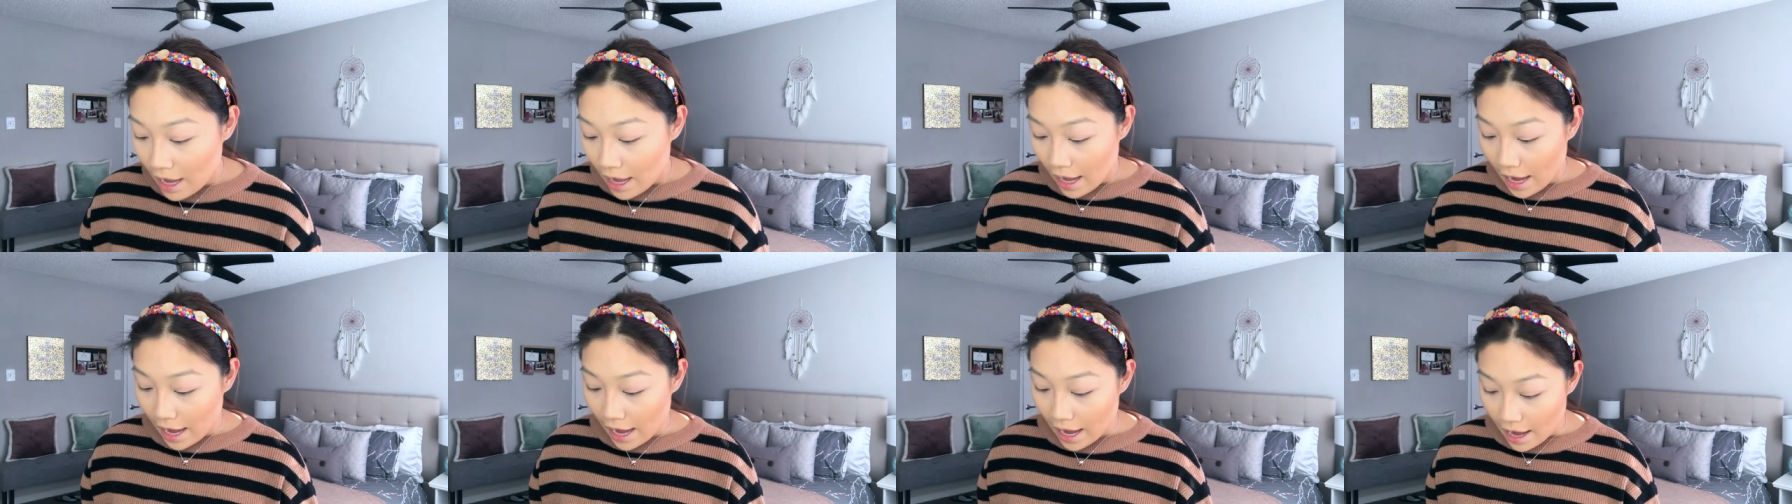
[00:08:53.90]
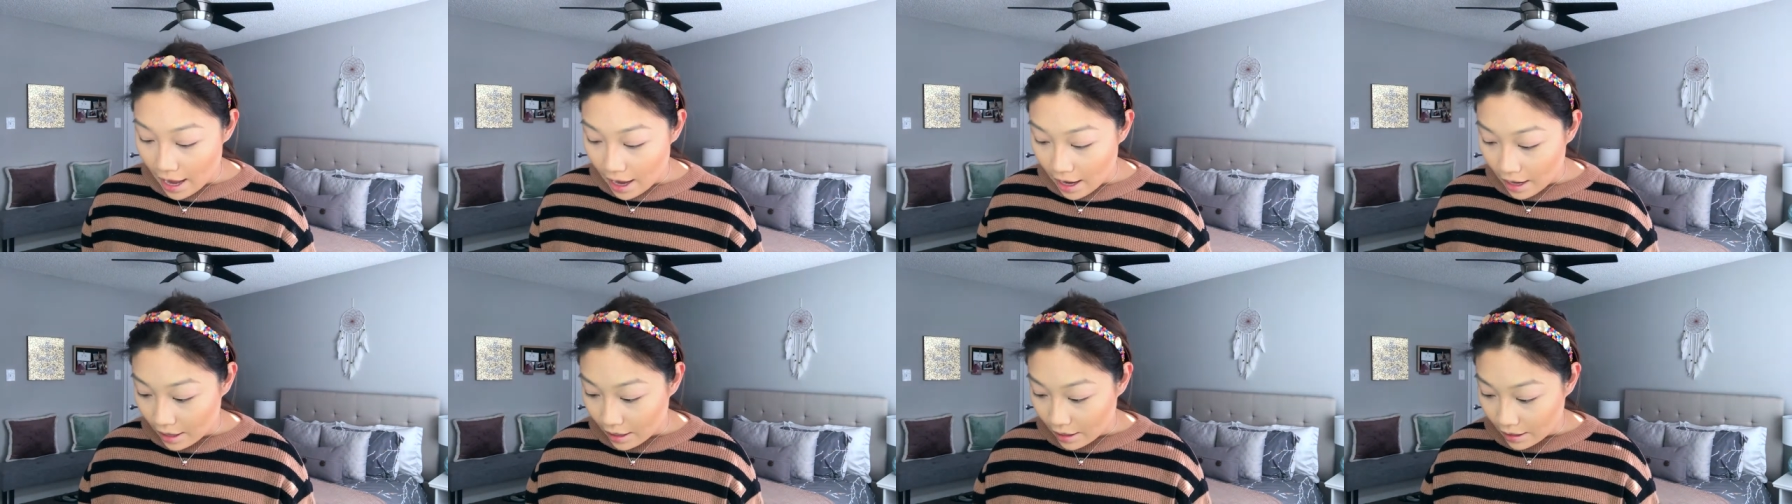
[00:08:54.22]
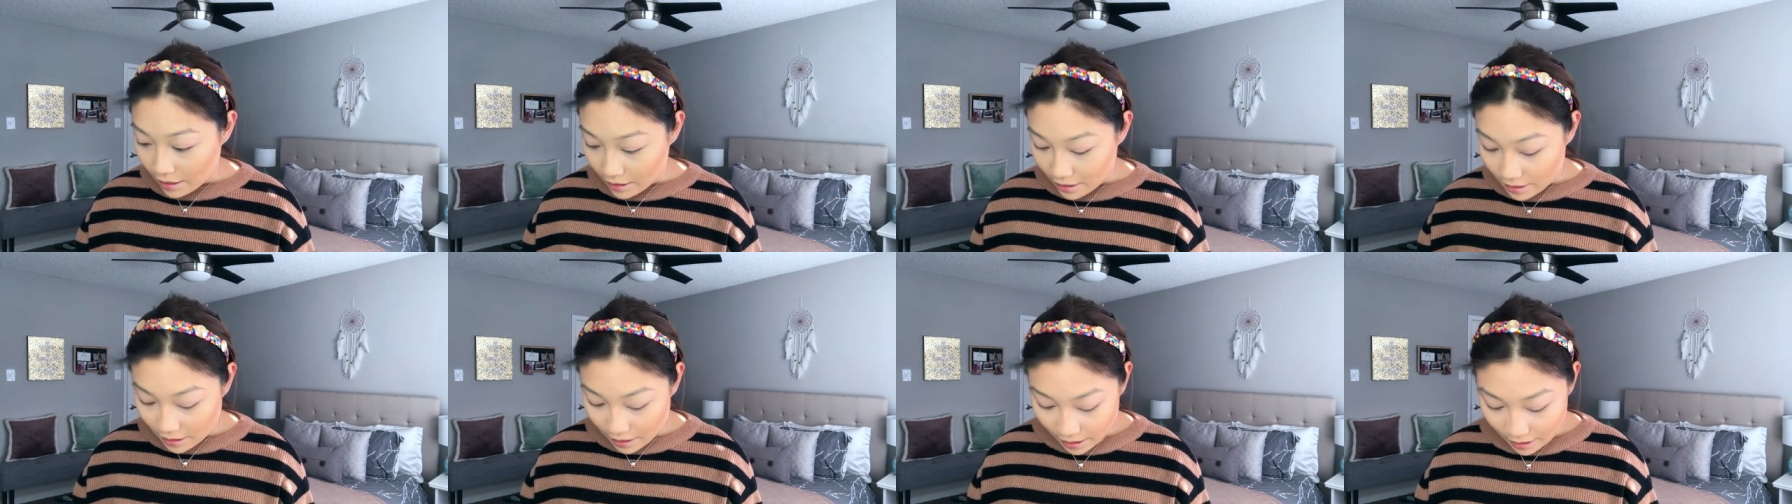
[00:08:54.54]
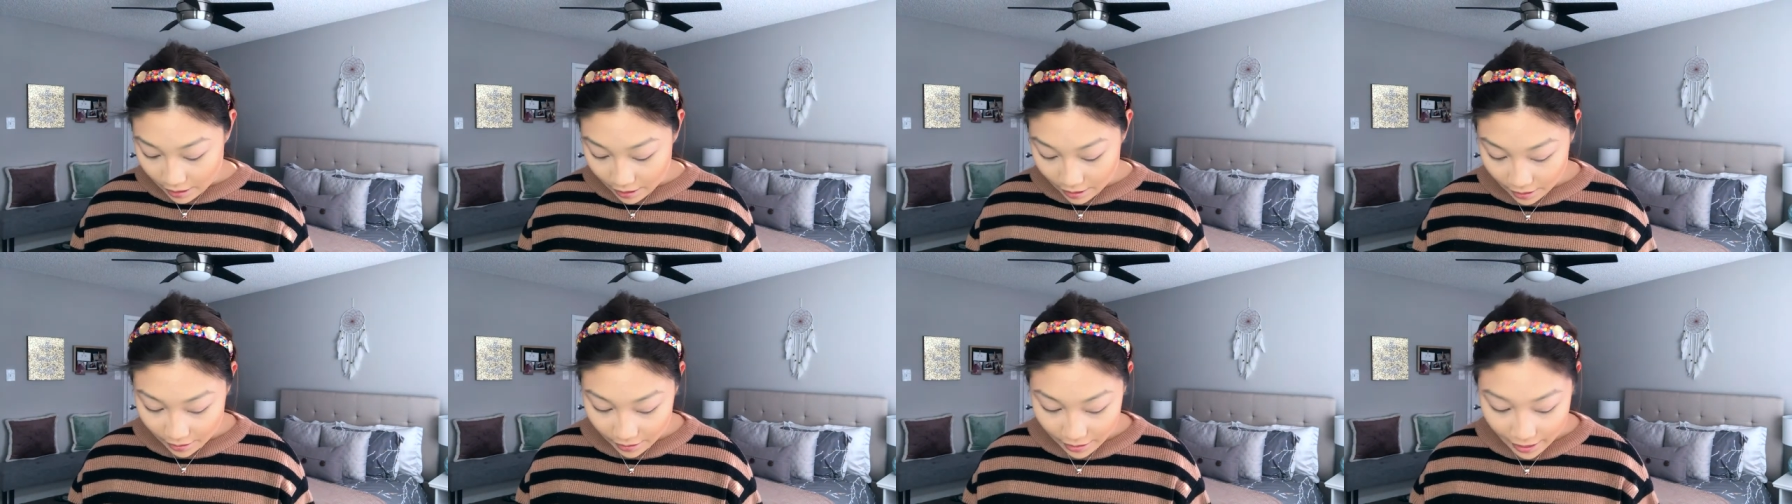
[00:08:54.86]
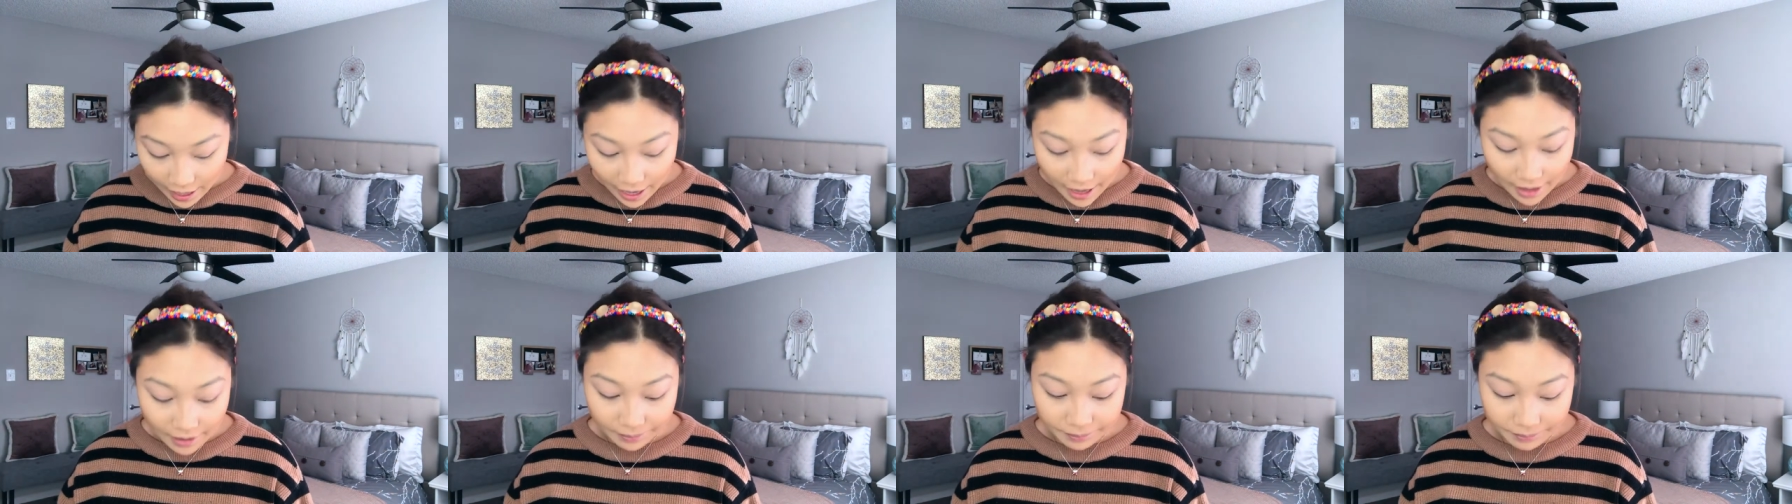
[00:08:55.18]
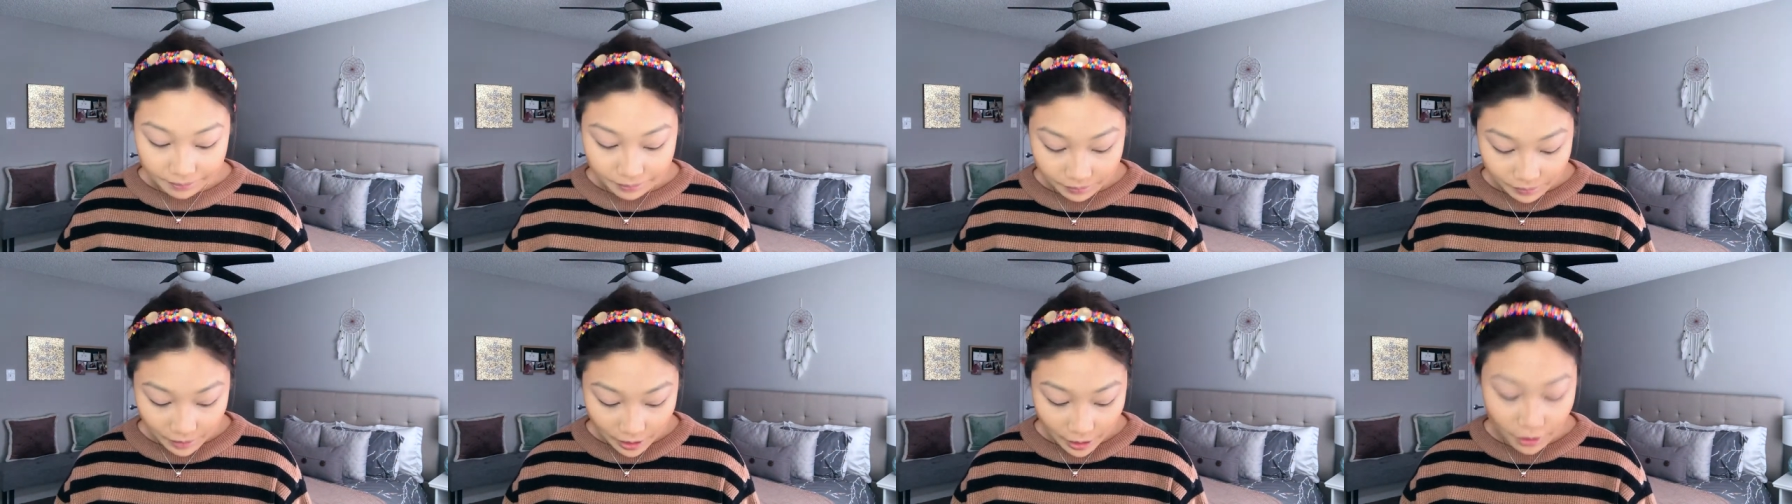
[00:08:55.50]
And yeah,
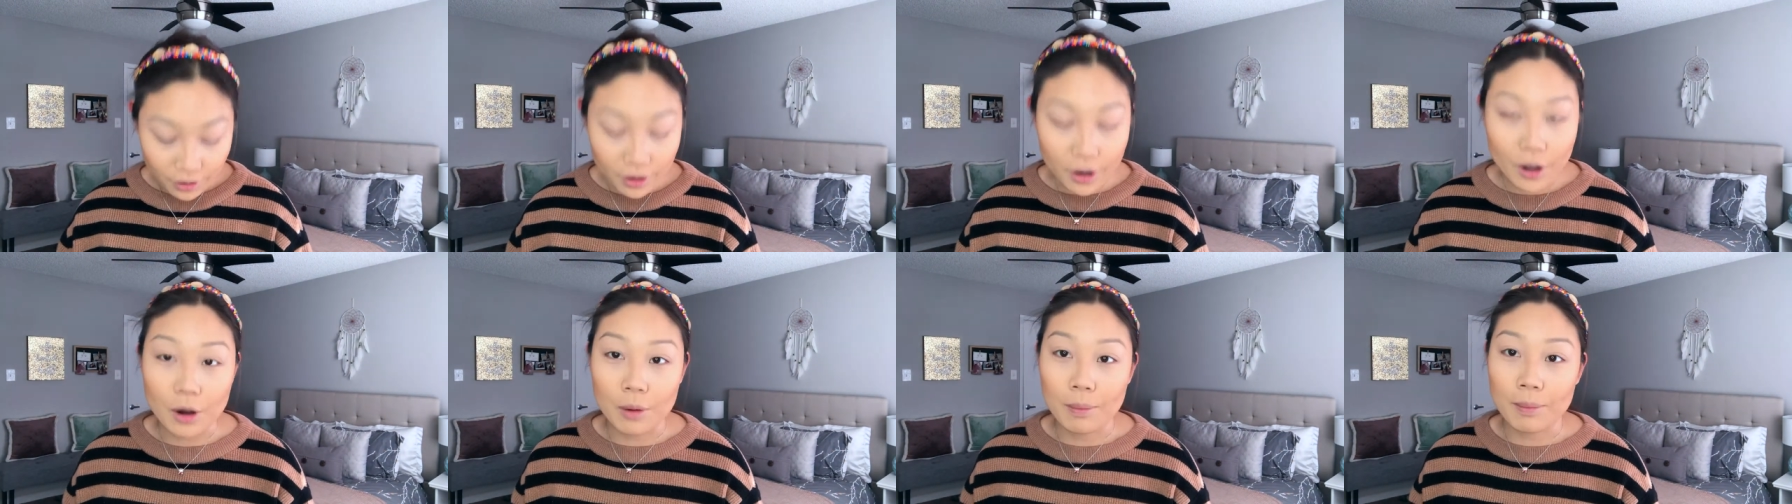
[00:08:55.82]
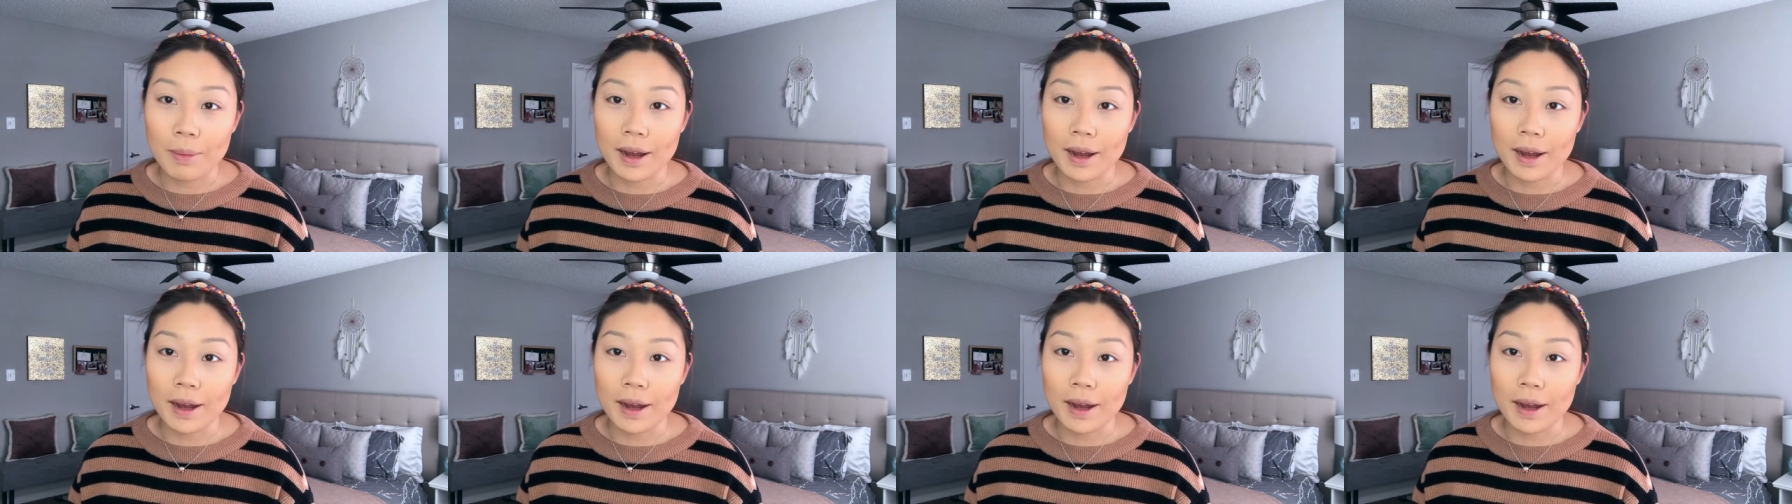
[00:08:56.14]
I don't know,